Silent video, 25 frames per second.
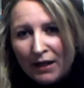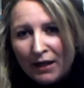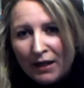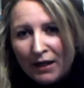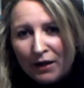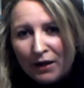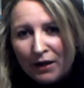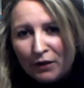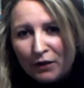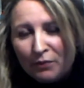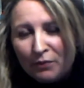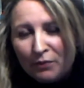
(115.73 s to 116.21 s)

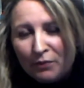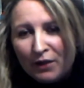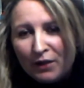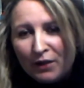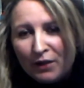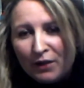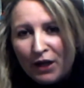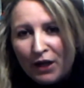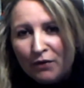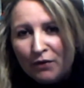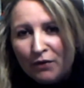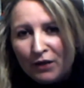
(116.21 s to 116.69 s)

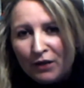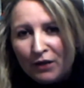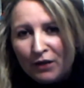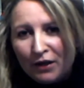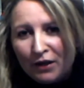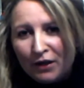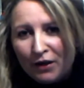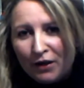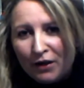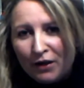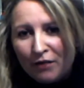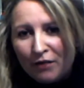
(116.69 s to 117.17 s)
the
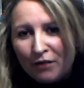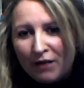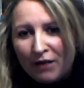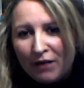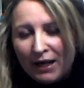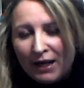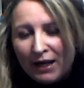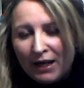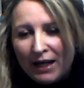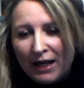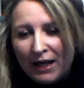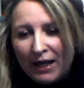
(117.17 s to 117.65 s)
company
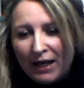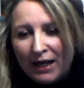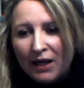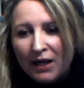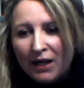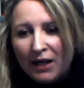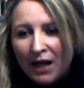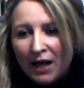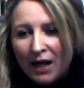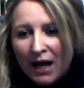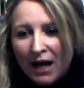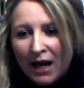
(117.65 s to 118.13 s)
owner of
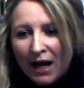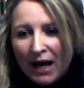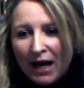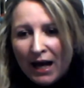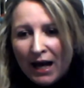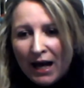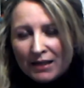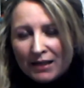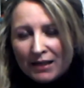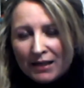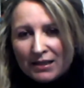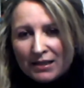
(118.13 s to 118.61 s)
ILN,
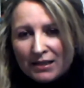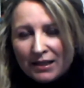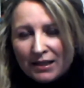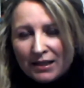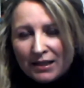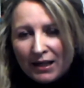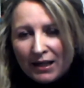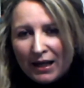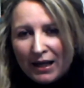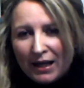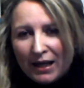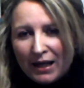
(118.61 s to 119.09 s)

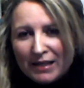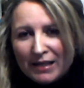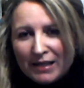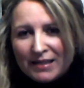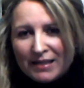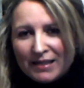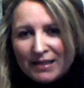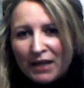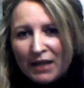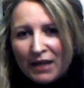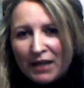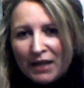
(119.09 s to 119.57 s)
and
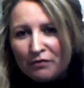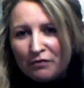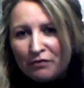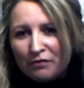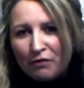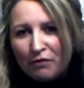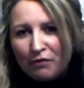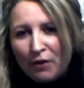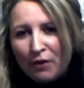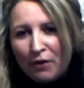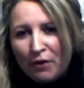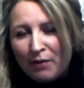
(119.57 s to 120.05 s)

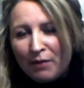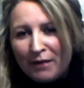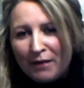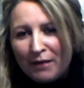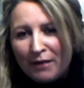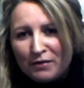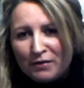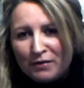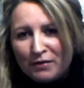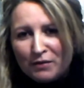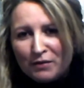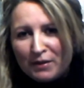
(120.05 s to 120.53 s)
instead of
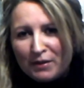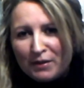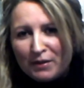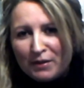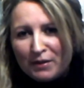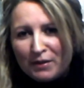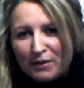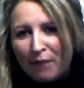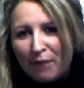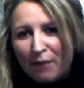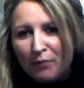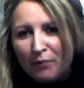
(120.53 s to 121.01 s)
throwing them
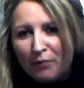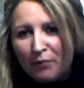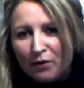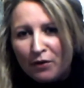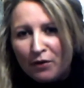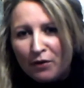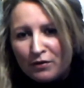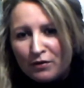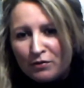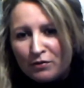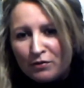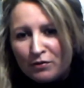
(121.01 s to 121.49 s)
out into my
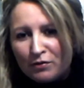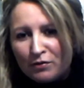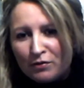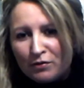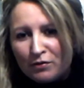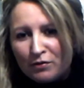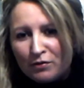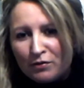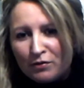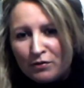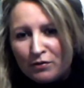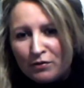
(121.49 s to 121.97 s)
spam
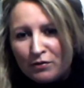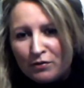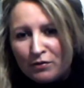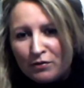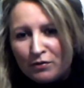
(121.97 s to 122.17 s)
box or